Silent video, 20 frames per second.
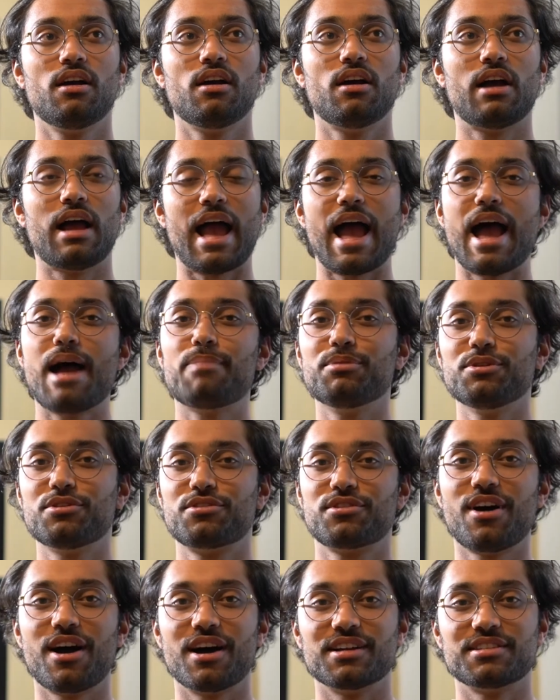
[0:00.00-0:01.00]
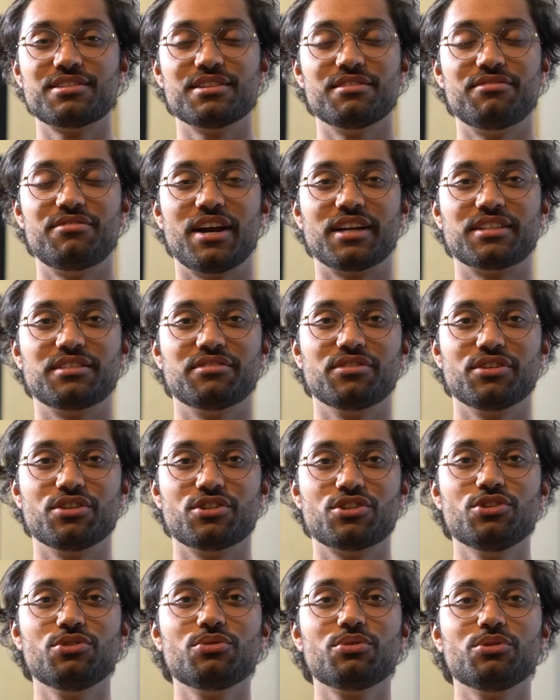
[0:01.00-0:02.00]
happy thoughts effectively.
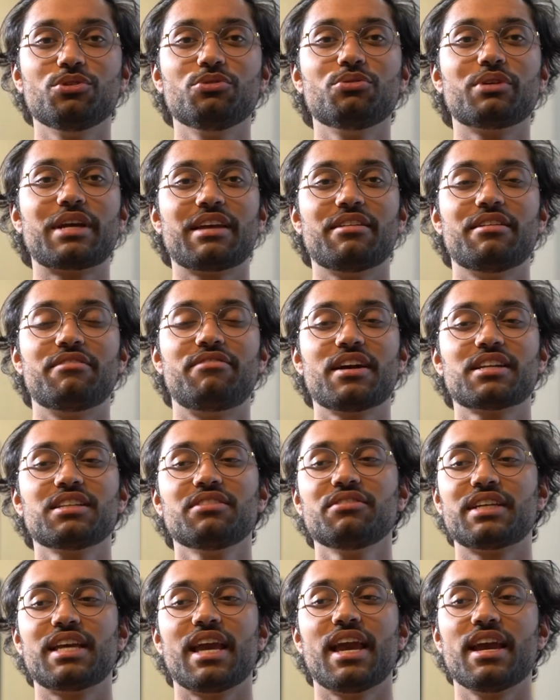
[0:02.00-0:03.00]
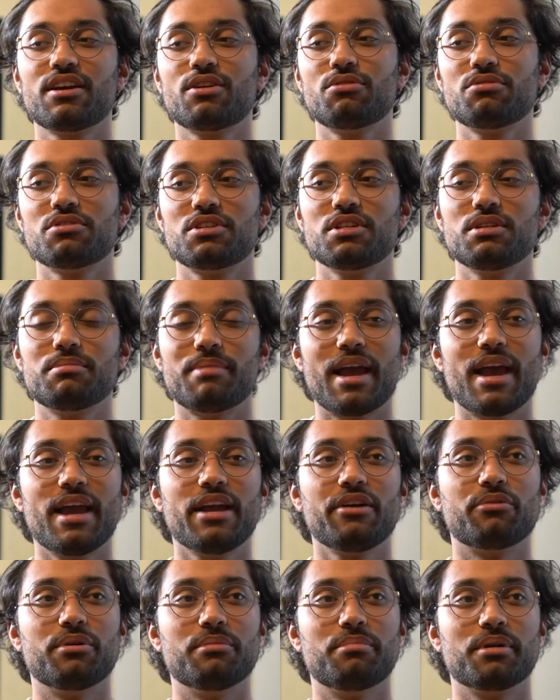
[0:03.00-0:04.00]
So you effectively can't go to sleep
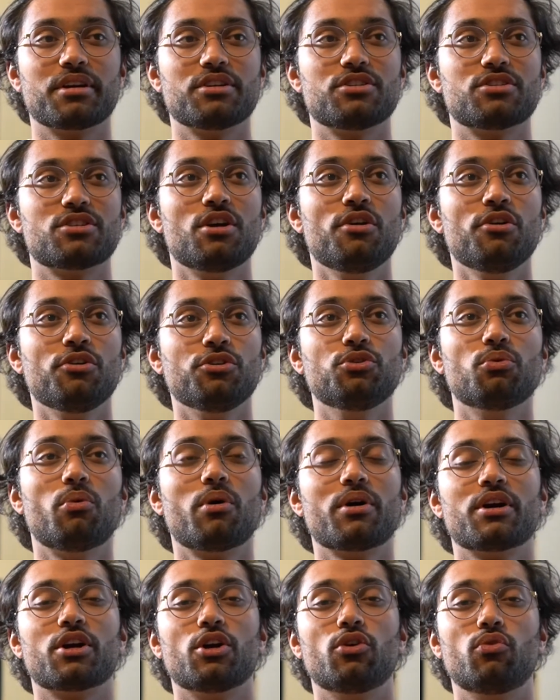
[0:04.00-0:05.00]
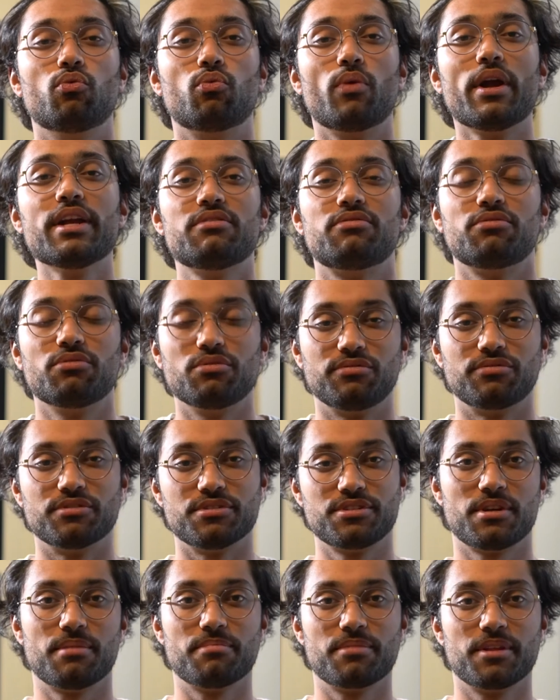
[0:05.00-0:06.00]
angry because you are grateful for
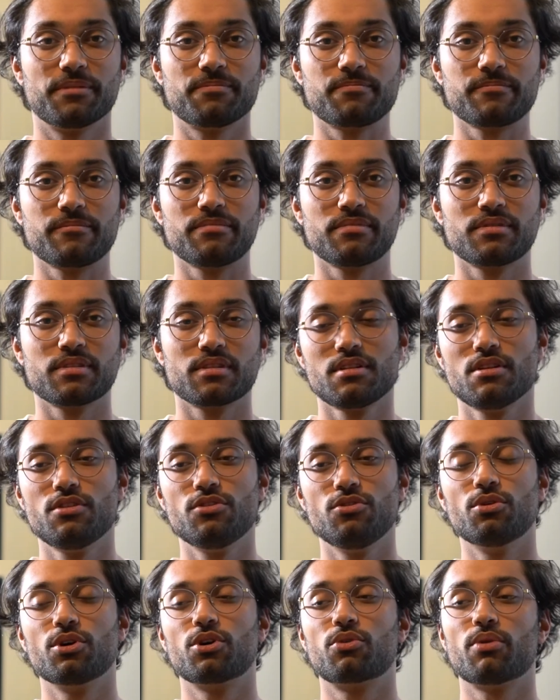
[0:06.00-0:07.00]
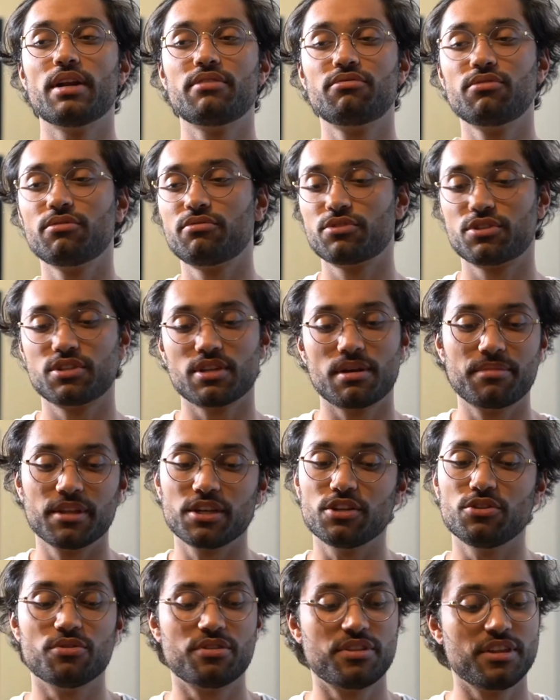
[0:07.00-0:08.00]
something. You are grateful for something
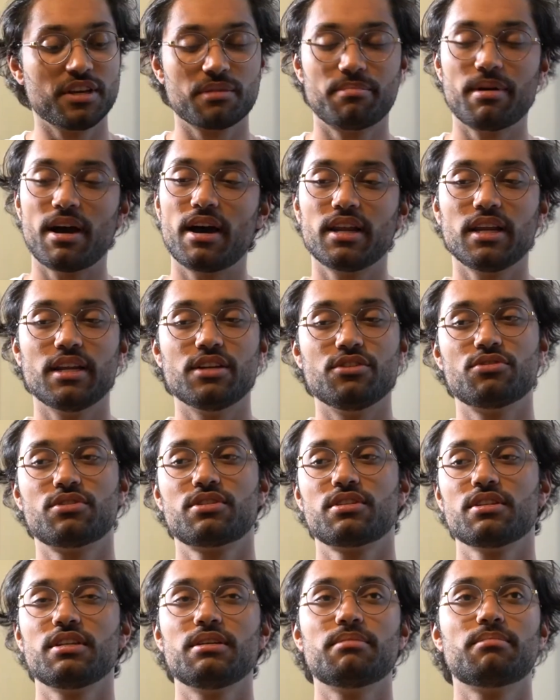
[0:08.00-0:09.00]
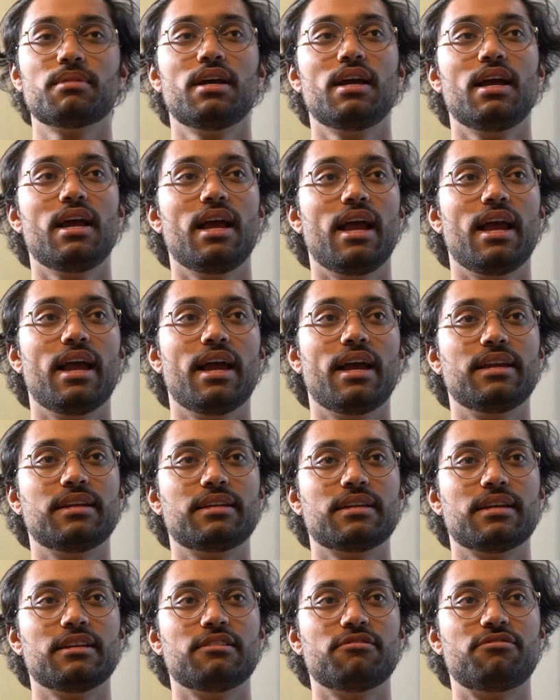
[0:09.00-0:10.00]
and you think about it and you sleep,
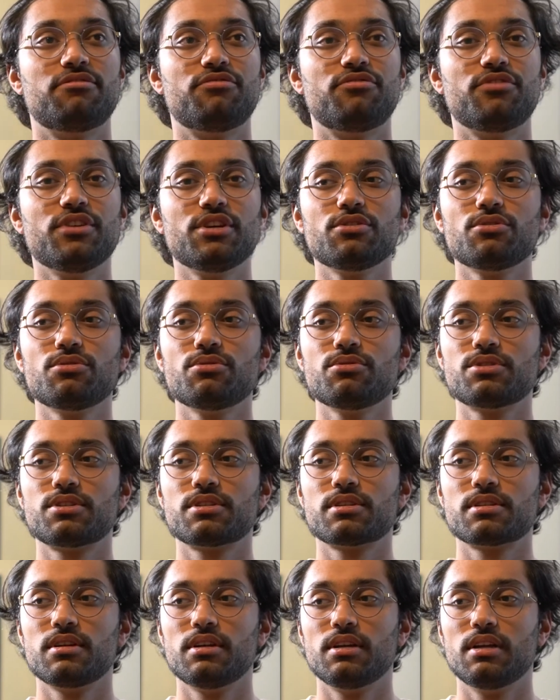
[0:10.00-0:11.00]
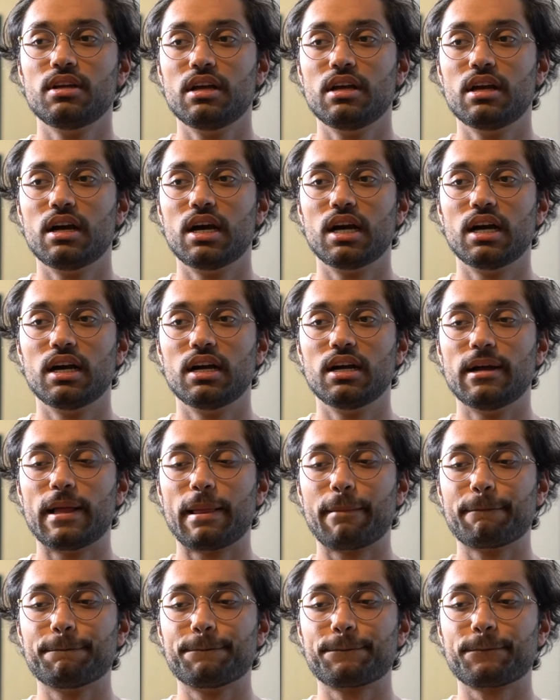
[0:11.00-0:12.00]
and it feels
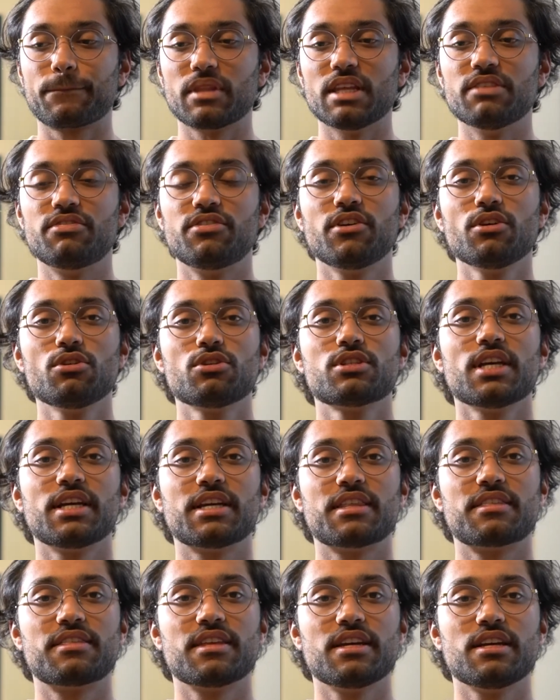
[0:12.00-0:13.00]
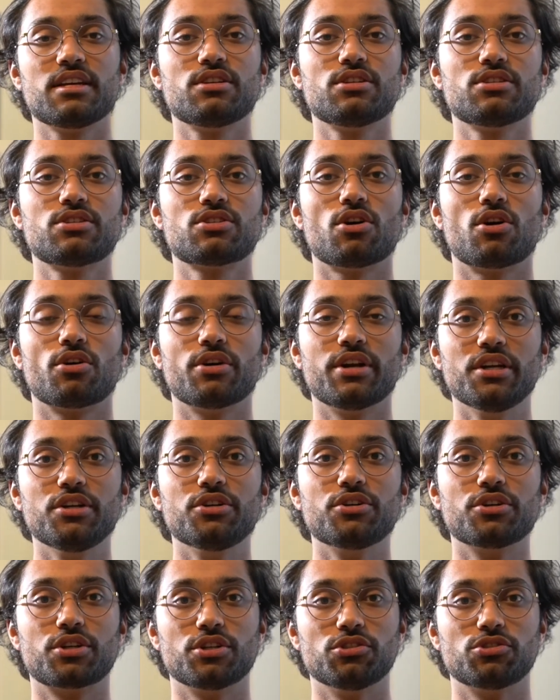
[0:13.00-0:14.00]
like things are in
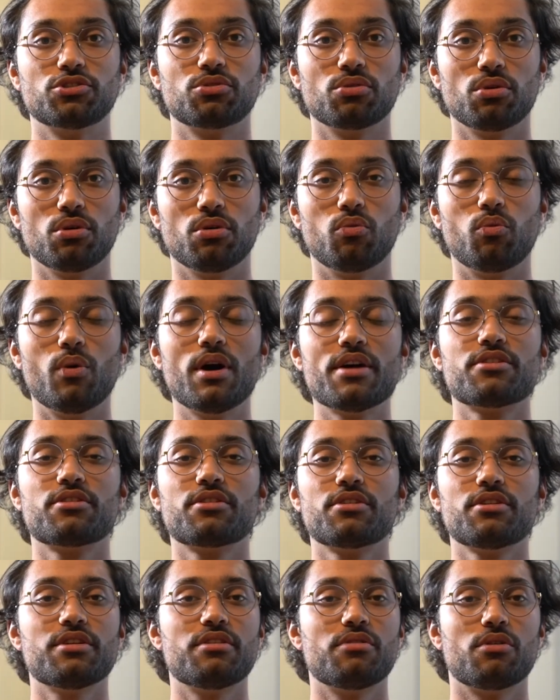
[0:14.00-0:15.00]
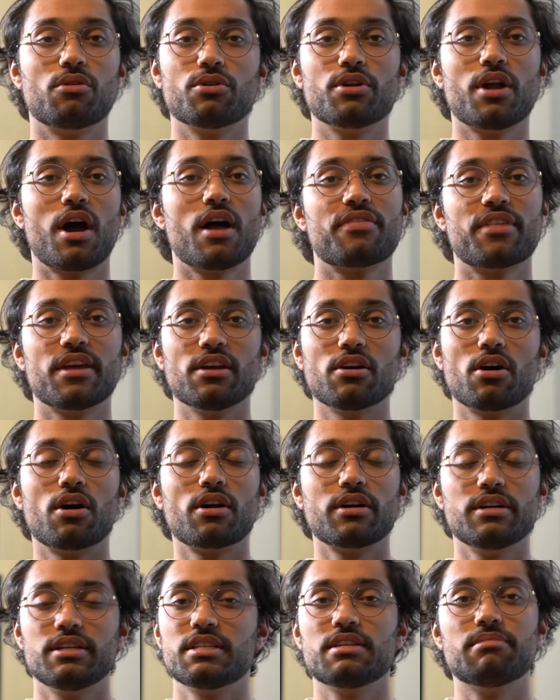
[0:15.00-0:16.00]
your control. Whether or not they
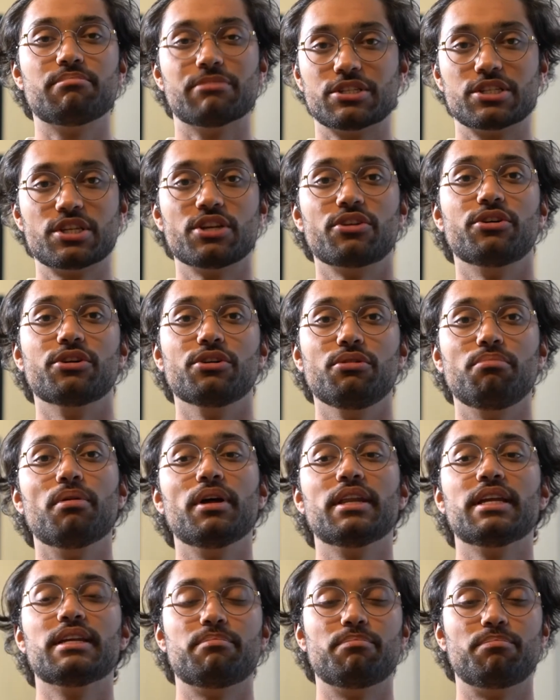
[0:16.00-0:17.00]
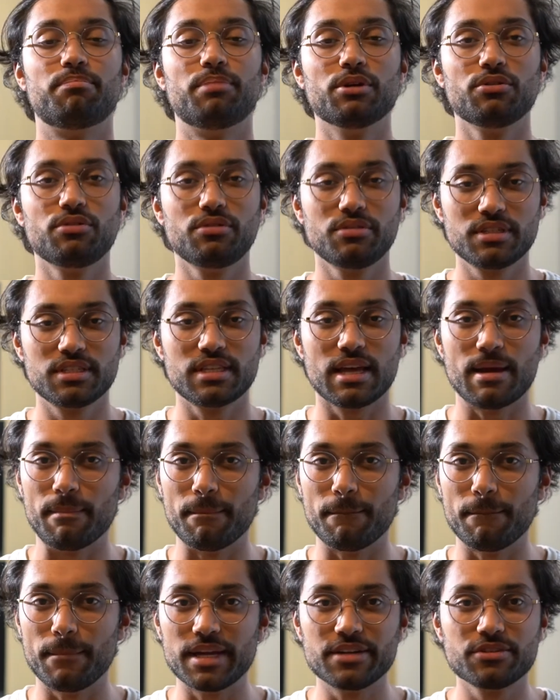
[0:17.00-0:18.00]
are is immaterial, but it builds that
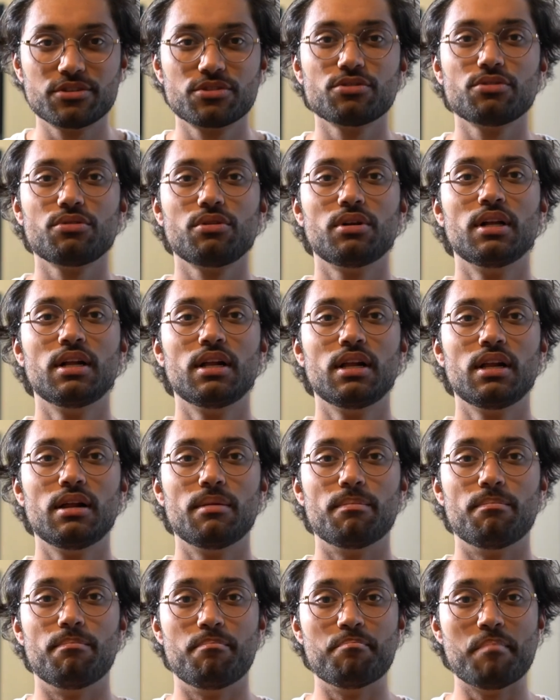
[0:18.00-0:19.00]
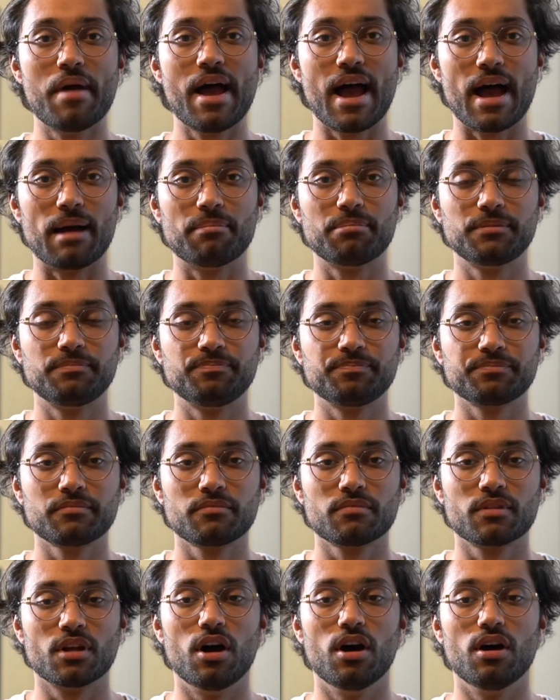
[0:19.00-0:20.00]
mental map
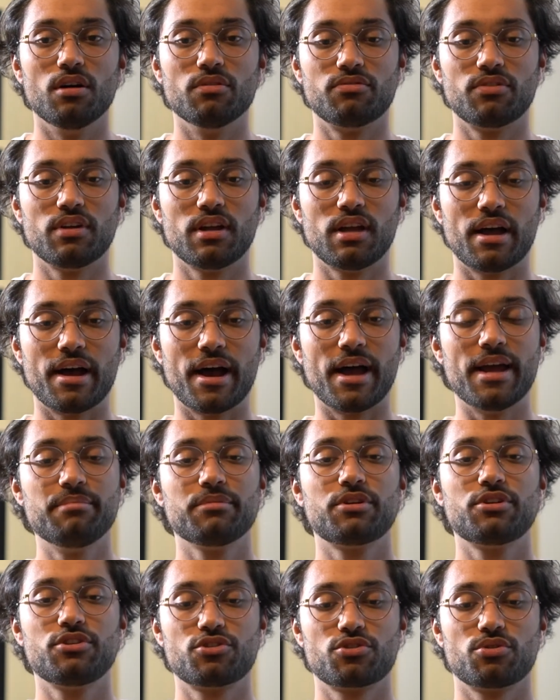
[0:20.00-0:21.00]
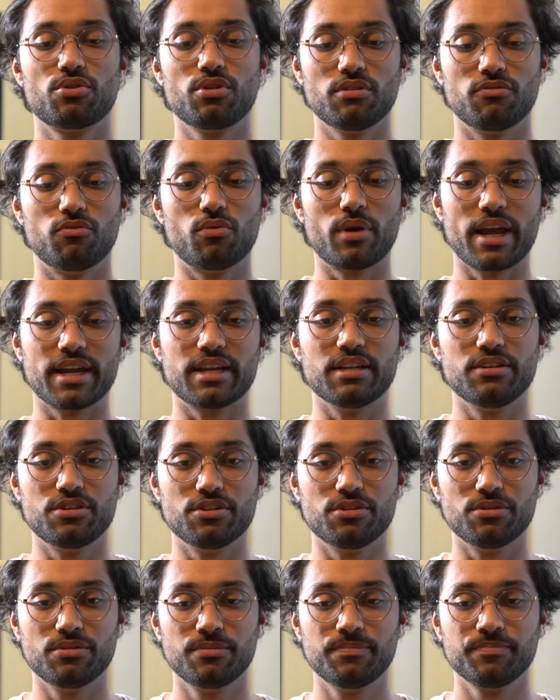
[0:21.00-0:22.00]
of I'm in control of what I can
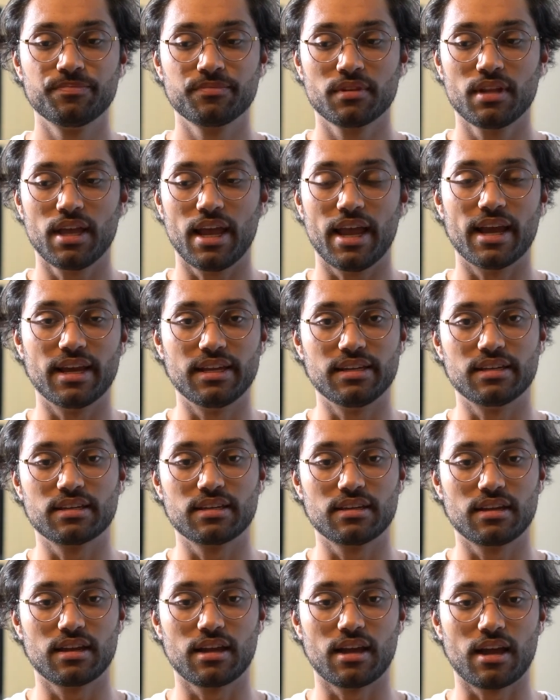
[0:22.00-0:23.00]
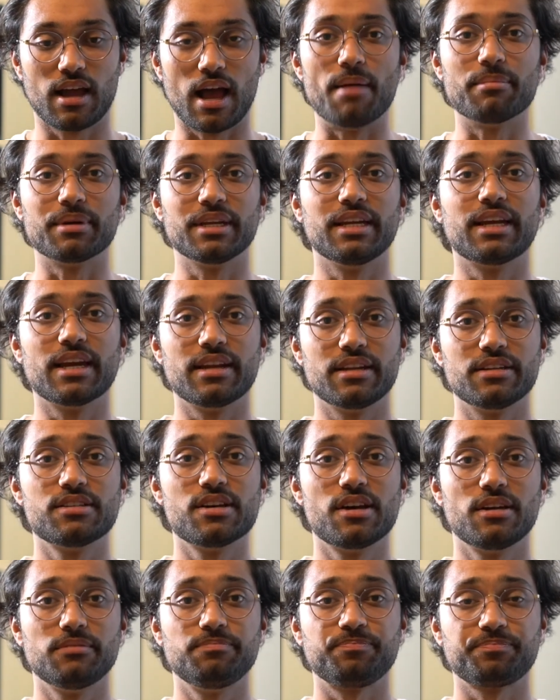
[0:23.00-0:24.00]
do and I'm going to get it
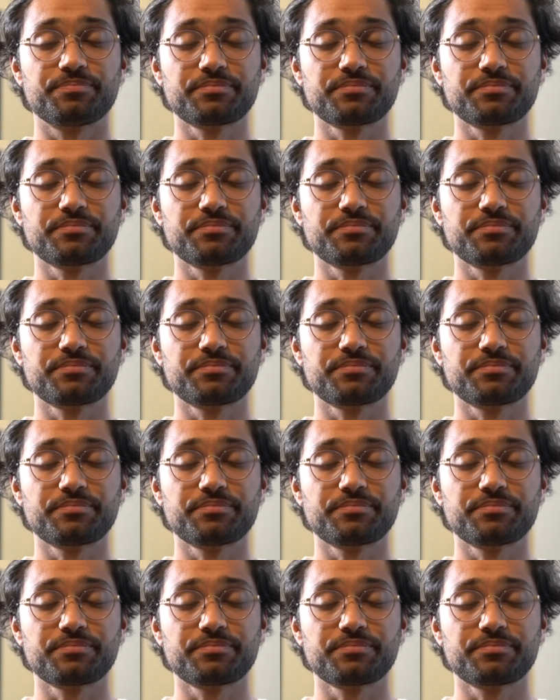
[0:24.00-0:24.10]
done.